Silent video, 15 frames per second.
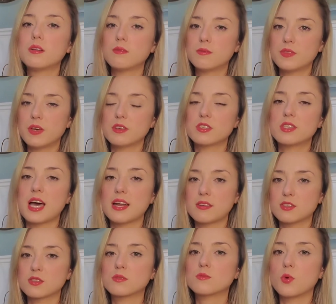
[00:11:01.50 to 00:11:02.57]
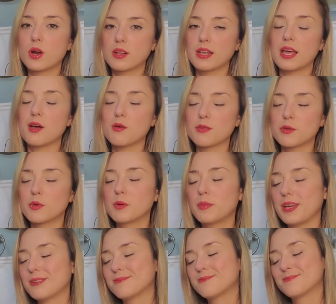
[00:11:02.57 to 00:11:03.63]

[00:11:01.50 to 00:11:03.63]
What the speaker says: That is what a layover would be.